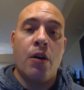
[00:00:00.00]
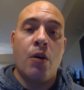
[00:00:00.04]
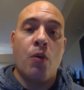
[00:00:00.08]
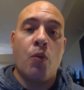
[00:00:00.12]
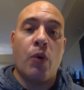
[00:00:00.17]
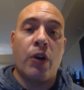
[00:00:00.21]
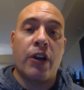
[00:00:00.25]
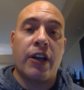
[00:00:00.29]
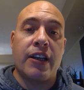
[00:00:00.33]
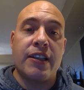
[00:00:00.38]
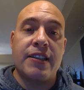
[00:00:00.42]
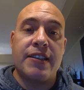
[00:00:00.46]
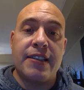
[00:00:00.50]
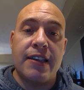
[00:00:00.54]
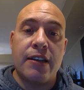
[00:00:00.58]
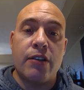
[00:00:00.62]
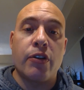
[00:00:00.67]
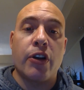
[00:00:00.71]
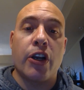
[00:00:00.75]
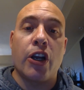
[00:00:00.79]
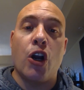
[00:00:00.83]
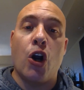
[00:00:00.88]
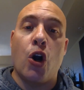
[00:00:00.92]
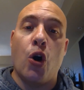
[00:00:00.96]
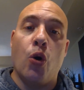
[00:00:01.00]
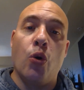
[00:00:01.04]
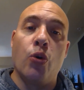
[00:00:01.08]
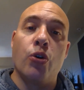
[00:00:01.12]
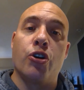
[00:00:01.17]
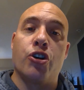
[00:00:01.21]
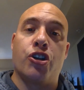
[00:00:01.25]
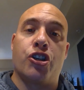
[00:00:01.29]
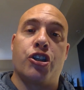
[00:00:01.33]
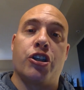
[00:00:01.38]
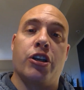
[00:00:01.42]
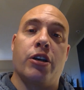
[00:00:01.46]
When considering
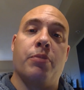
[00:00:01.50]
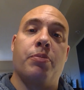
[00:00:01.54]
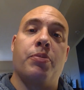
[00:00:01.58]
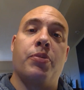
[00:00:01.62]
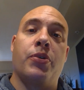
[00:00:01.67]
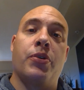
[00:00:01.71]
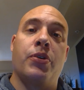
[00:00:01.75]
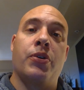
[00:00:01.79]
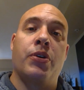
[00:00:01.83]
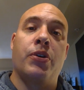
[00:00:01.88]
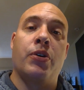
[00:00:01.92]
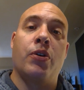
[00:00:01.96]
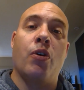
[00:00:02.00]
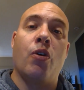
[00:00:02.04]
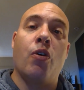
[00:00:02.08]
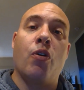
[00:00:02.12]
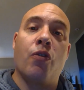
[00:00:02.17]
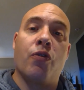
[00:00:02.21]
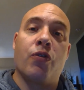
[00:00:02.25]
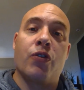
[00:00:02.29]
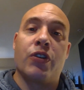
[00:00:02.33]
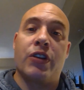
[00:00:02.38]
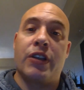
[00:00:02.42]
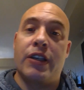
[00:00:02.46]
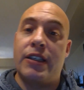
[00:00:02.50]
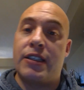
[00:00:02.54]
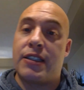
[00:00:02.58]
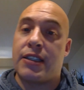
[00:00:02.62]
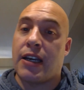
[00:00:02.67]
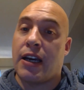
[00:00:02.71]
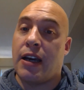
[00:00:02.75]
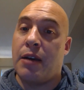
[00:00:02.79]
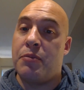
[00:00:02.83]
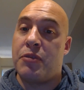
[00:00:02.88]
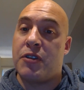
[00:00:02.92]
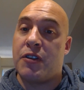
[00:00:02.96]
ownership over these
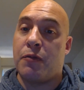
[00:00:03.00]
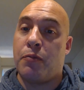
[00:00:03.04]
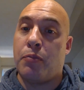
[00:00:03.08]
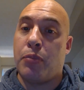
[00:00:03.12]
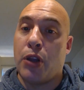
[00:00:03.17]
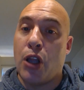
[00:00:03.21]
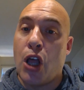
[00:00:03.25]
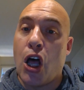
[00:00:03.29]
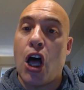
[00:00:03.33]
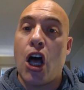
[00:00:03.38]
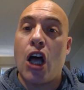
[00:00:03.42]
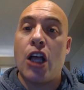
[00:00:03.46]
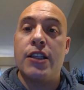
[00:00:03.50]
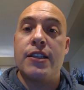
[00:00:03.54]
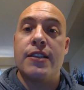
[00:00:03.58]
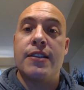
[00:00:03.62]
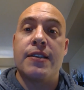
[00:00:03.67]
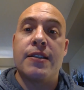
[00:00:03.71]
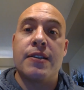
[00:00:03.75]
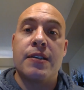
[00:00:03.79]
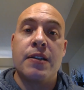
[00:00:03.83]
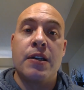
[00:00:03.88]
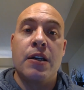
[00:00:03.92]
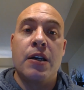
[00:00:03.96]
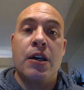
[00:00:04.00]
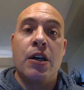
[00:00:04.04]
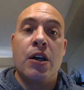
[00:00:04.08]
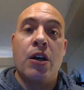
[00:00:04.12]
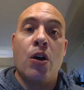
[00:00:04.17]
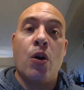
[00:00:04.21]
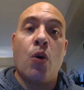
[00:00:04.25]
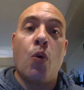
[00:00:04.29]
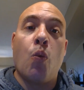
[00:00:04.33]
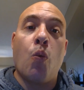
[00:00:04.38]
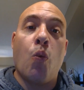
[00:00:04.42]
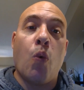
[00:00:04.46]
types of plots,
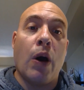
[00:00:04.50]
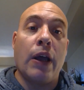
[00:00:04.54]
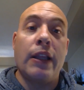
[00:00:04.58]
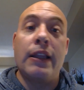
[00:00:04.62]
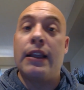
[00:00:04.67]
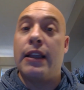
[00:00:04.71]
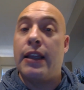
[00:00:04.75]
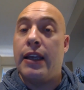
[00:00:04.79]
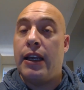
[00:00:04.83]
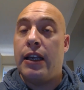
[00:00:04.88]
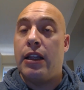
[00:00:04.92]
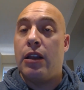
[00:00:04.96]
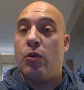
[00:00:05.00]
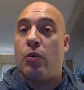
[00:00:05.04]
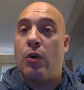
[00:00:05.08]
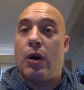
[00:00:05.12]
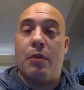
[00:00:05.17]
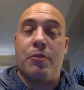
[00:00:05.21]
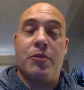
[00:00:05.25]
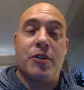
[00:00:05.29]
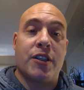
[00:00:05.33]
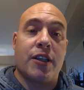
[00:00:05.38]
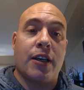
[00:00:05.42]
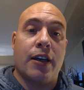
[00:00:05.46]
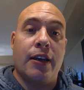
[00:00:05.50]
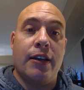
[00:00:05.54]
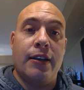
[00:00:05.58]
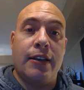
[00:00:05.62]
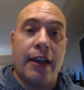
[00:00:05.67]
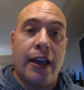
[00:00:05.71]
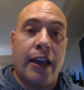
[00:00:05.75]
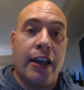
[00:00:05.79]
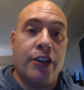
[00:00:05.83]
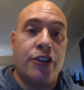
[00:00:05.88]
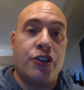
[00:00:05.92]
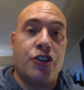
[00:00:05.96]
one legal website,
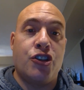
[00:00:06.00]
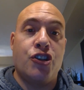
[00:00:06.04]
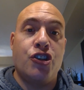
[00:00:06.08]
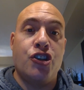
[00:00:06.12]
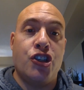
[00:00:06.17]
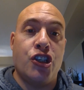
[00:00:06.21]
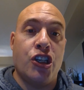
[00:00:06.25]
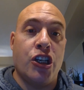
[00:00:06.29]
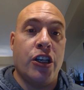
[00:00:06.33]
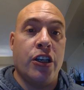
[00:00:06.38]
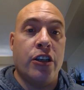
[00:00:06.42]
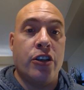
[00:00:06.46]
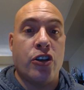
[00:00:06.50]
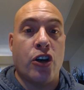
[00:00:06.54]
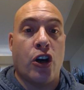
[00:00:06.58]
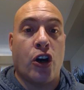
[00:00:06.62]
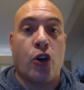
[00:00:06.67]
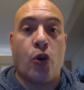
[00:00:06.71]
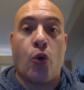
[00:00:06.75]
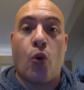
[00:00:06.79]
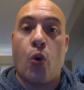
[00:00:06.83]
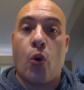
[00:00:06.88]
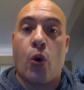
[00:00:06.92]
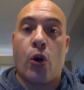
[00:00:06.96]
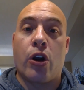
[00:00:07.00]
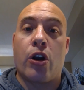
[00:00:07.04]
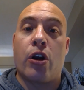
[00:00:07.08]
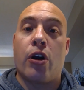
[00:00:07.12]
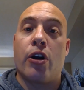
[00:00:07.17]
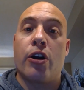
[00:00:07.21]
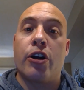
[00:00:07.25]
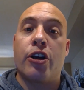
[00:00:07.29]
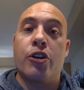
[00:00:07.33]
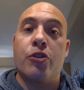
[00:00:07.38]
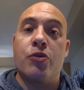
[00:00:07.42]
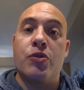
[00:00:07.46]
hg.org,
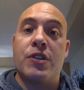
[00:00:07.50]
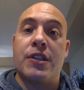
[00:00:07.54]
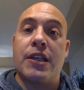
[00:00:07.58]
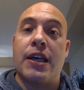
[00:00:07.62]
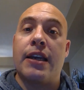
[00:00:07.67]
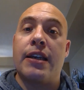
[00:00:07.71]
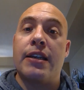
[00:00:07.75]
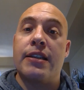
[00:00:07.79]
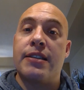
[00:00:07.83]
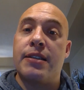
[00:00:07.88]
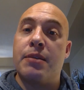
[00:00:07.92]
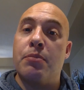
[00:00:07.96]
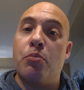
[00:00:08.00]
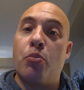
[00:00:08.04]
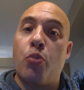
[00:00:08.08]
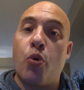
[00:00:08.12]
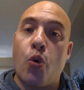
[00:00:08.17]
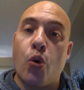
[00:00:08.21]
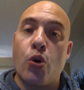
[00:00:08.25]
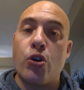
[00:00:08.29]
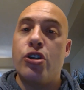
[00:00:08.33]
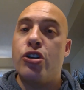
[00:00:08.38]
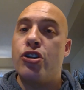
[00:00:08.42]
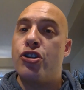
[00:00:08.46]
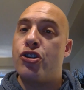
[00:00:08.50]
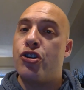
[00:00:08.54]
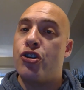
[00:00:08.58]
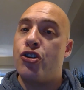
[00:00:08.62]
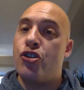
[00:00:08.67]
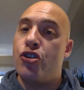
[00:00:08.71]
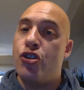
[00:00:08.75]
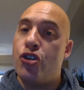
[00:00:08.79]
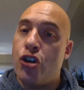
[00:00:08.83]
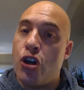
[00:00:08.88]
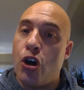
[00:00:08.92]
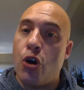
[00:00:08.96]
argues that it's important to
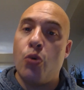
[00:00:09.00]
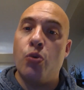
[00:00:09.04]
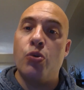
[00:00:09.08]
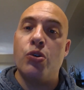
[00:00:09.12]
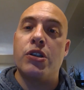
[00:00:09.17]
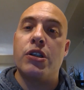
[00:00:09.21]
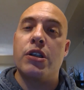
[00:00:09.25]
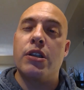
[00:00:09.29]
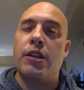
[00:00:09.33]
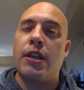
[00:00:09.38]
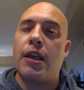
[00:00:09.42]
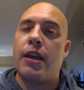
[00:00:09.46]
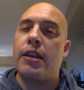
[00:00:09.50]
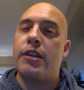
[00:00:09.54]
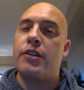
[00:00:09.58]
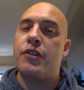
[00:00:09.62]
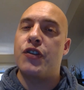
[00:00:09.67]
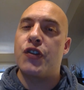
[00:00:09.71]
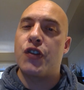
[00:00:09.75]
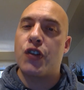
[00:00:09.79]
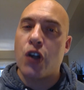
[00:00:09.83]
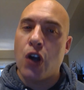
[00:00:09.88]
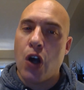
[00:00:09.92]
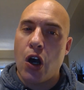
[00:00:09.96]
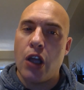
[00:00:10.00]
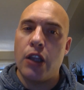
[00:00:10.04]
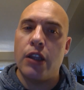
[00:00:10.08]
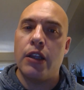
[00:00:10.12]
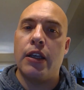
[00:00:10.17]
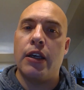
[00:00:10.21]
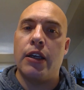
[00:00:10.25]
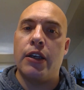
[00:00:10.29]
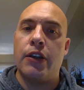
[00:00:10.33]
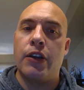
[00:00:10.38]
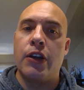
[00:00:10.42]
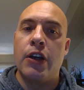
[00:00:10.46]
note that in
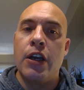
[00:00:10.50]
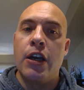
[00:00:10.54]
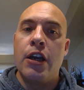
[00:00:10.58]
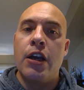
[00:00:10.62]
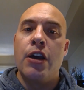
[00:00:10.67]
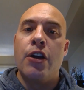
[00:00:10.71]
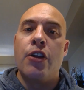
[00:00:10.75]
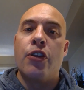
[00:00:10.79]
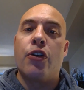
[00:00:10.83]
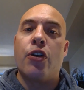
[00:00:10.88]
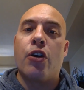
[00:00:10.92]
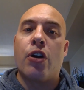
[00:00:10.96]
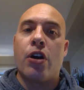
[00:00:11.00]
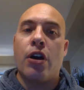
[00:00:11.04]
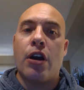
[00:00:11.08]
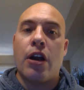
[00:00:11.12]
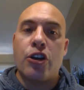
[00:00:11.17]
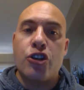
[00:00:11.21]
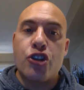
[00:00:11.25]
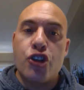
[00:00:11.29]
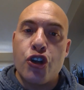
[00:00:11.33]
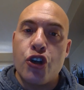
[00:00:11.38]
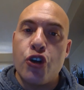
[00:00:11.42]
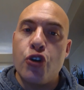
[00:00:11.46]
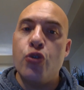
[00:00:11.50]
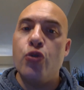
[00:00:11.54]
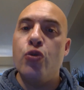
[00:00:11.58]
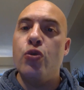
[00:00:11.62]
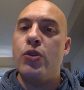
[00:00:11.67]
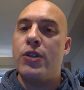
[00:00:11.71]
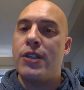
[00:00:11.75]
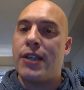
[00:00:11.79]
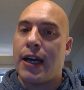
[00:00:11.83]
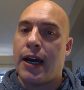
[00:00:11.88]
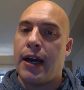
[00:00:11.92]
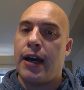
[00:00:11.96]
Scotland, there are two
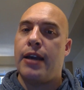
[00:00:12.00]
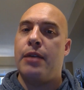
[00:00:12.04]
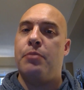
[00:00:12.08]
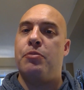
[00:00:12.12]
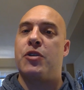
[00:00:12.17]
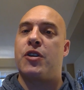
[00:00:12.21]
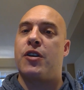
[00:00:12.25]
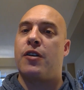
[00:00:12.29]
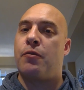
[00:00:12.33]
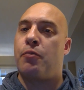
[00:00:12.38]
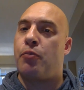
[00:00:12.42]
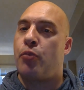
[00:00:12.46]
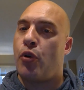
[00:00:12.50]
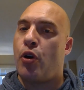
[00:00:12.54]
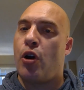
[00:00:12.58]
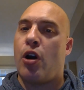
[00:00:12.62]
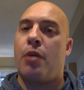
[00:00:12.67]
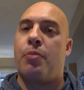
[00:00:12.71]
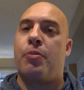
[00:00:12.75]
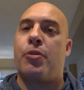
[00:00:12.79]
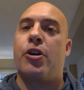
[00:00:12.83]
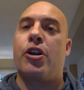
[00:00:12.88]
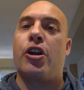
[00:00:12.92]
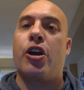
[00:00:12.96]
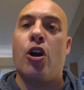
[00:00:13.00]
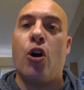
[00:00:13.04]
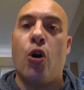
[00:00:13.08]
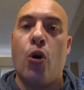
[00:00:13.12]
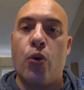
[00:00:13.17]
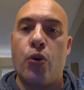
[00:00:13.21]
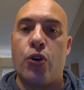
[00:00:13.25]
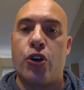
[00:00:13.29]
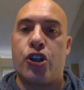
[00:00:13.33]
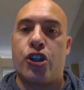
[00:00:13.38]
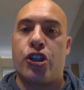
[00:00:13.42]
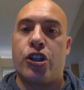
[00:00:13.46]
types of property
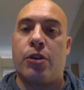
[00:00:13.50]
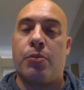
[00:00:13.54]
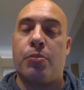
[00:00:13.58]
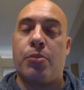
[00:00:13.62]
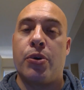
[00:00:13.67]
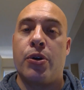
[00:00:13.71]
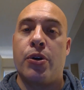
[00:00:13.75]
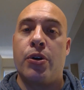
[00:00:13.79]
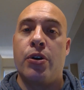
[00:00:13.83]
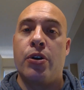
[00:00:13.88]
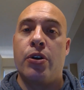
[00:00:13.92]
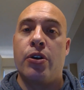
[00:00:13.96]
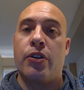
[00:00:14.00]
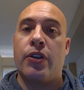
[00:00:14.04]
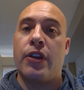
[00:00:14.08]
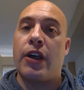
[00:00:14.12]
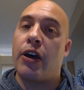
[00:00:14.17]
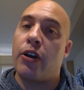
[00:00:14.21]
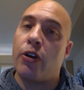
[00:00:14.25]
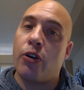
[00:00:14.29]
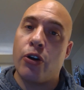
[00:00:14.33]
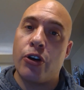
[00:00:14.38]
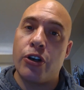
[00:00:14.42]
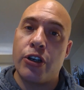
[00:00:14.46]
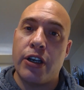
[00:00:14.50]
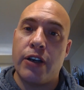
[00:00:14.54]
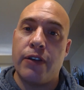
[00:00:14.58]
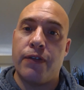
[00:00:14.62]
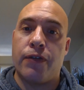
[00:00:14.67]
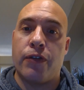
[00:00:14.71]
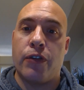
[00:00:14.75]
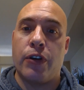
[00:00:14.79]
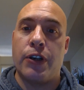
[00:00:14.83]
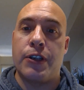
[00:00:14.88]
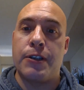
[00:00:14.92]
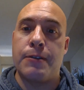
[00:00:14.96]
ownership that are
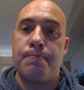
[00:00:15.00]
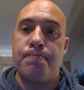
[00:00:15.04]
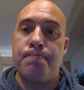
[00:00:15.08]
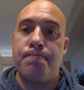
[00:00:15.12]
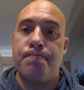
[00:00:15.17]
different.